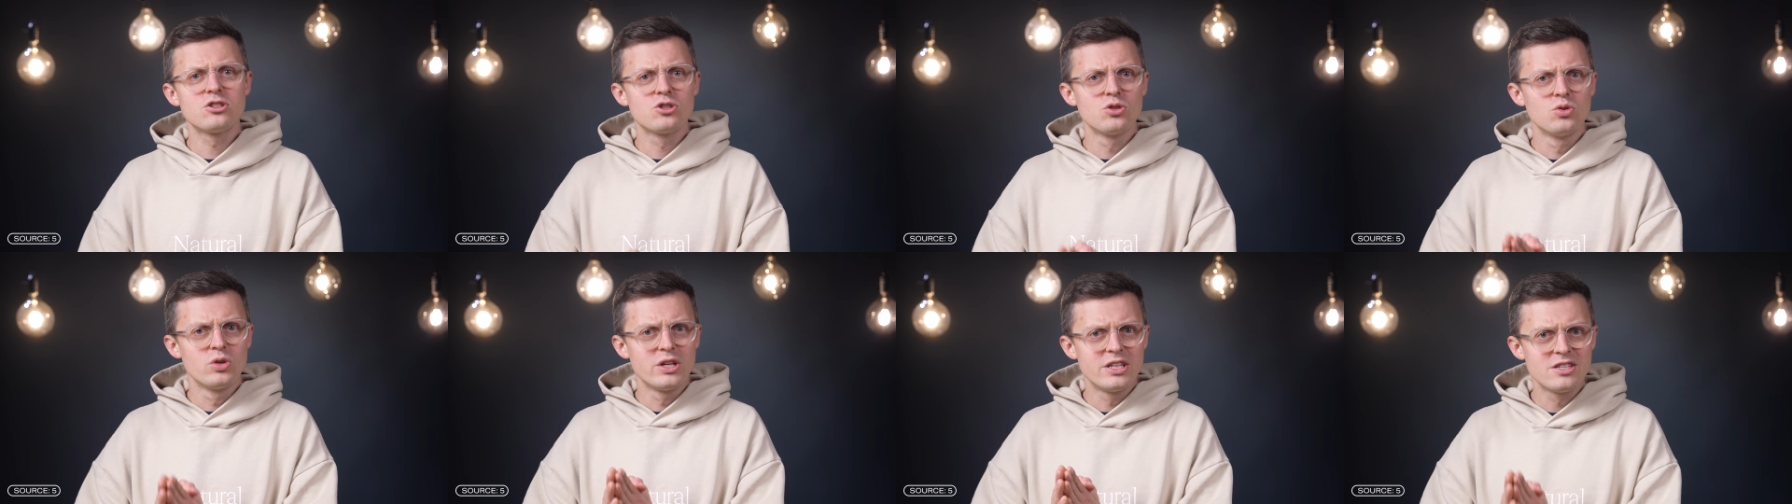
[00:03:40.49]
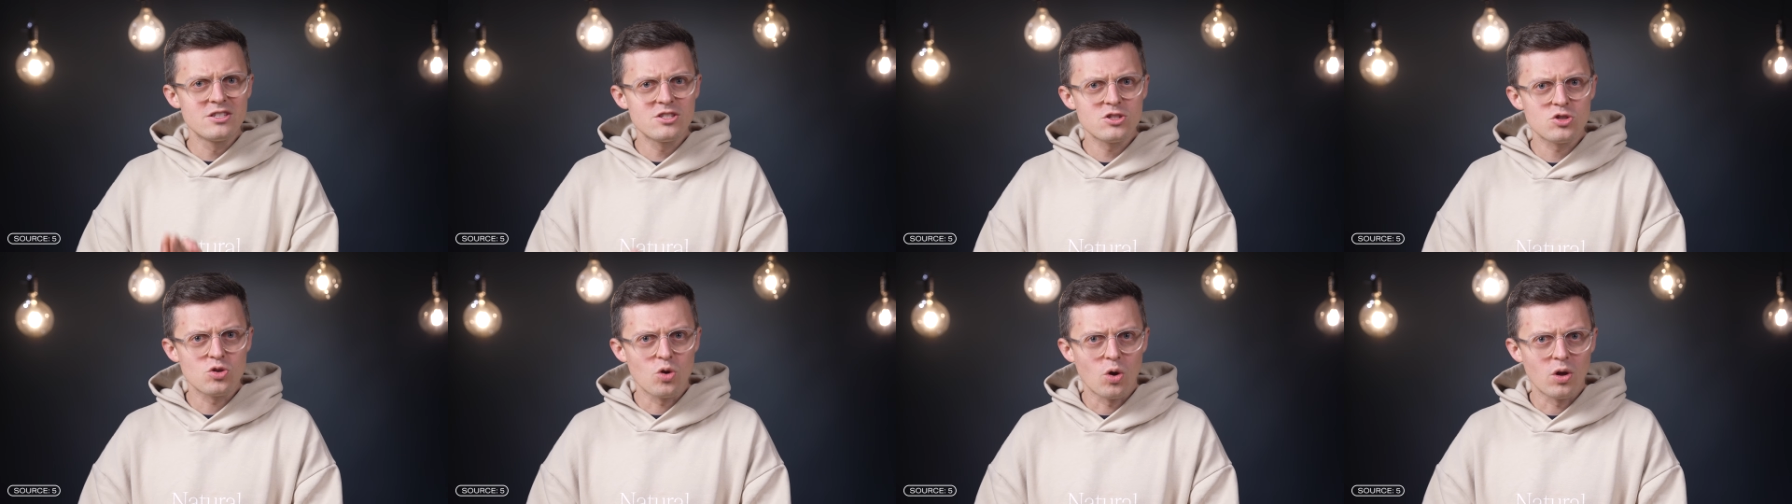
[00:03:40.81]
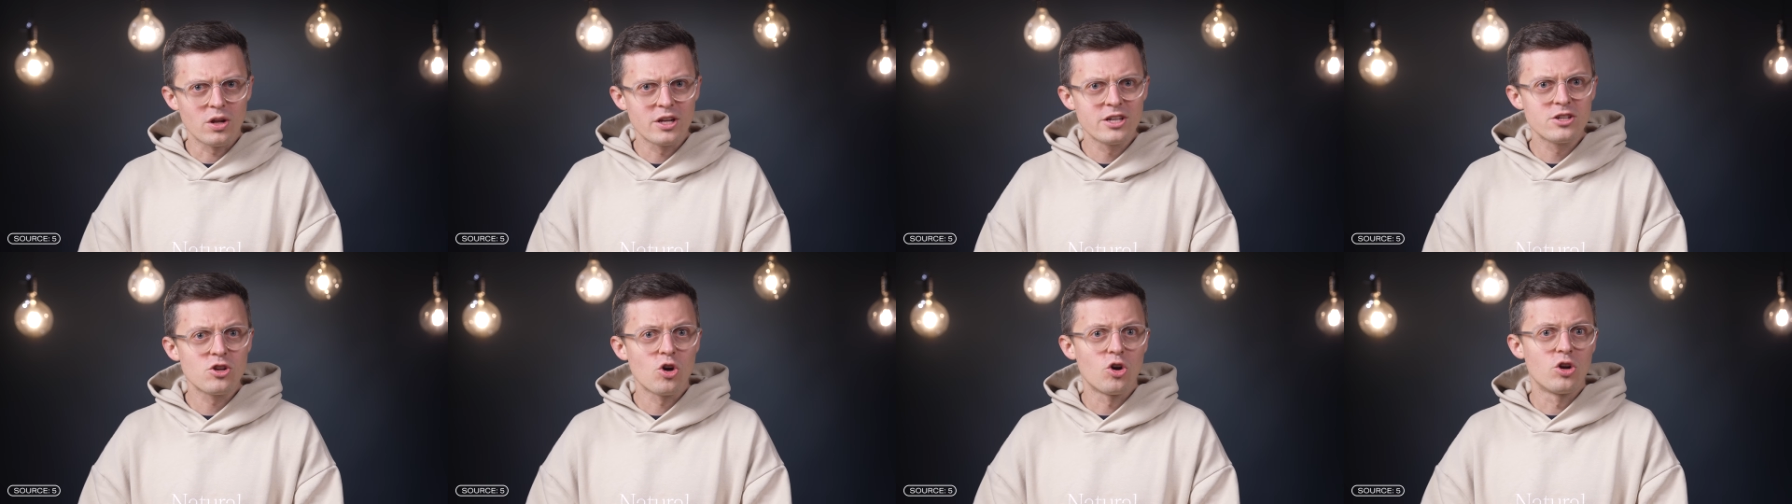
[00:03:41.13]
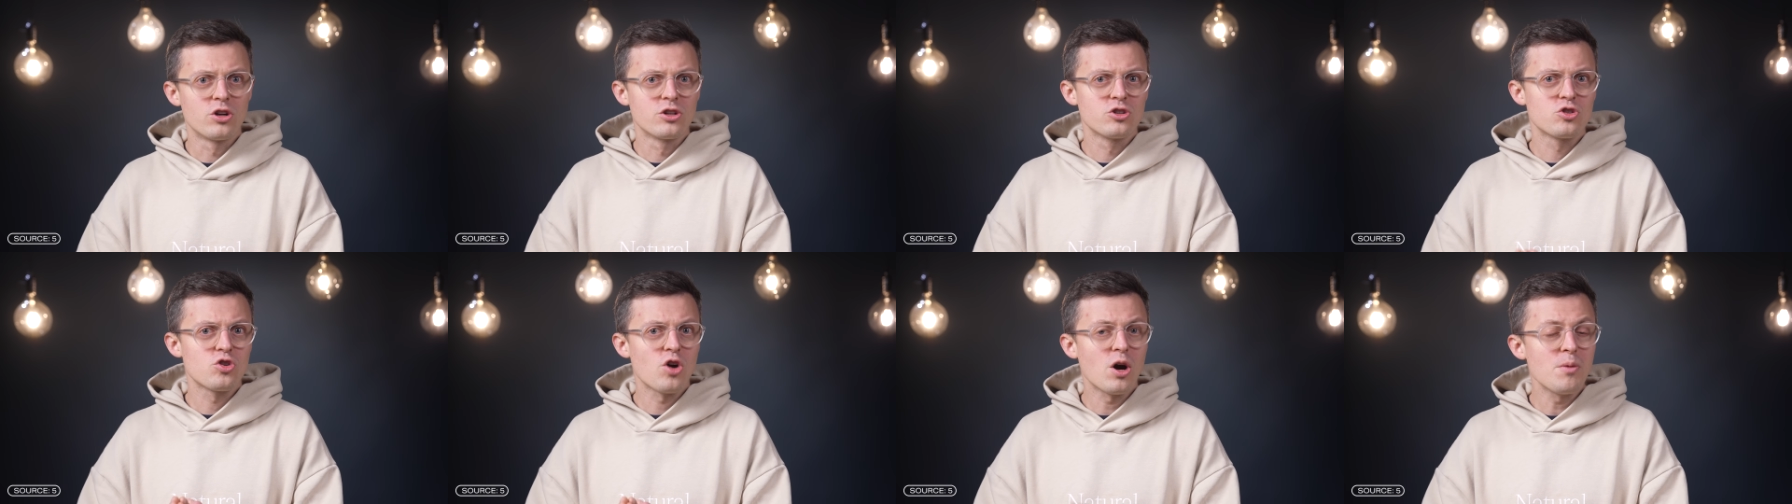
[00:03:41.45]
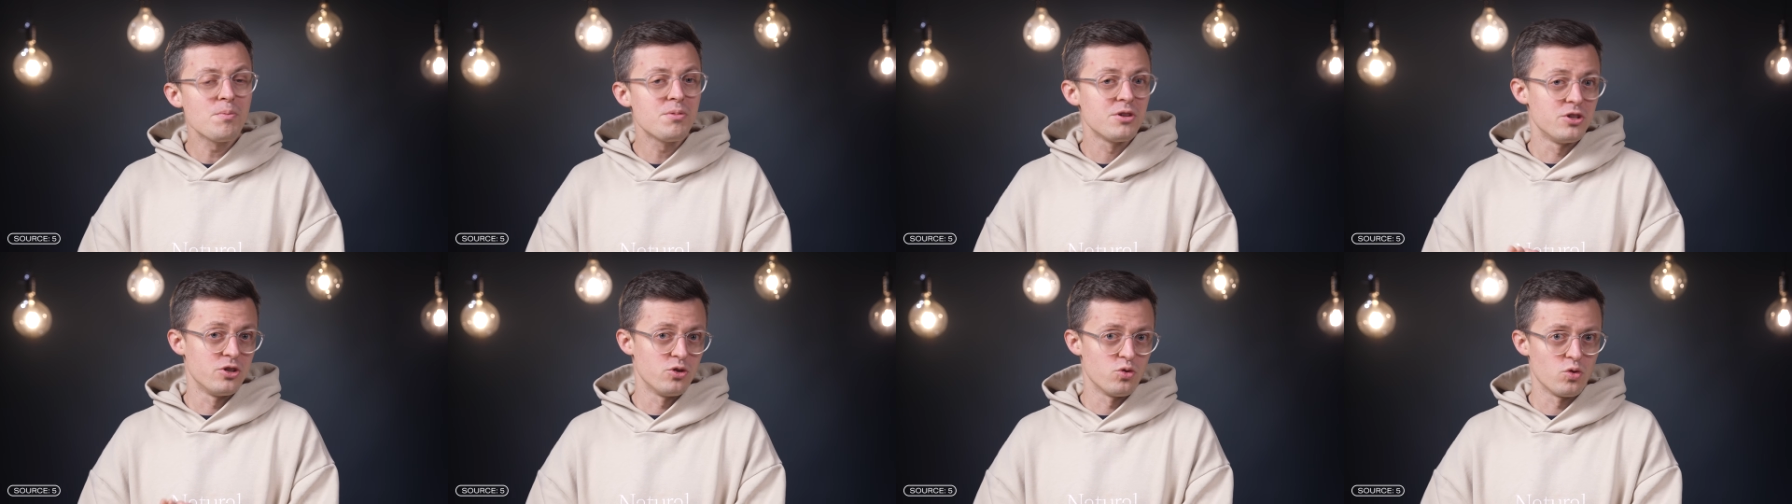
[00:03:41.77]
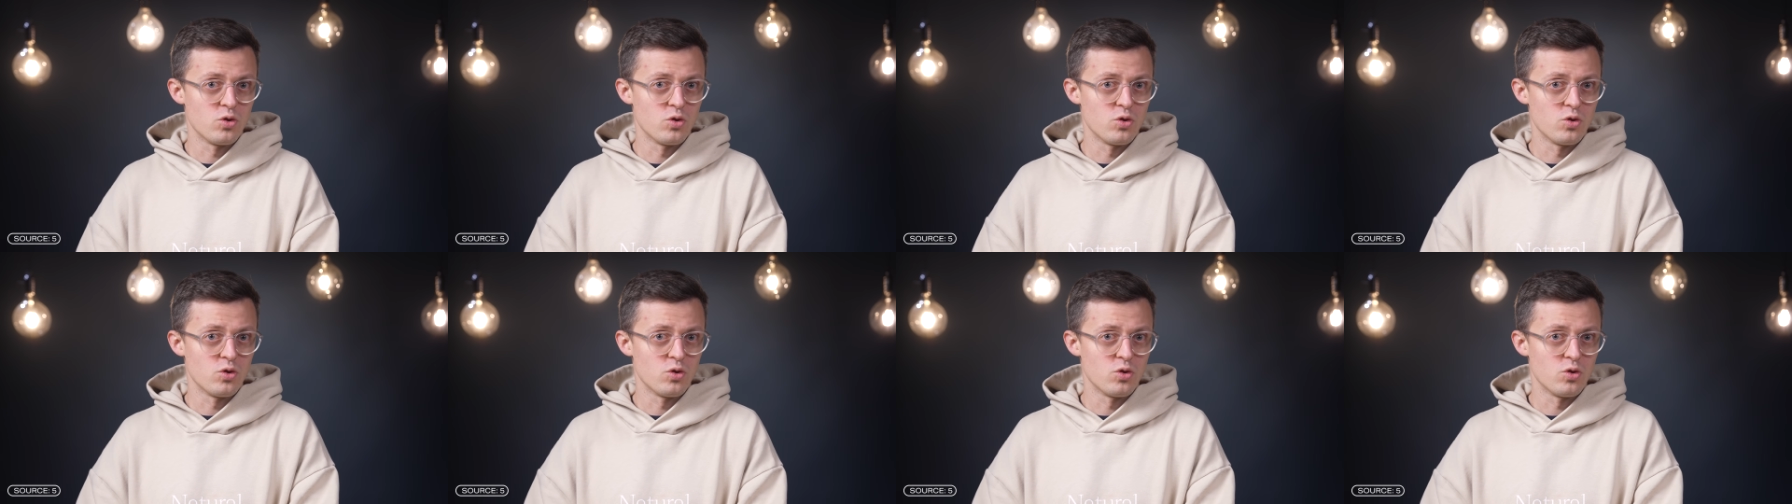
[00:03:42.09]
to install it on company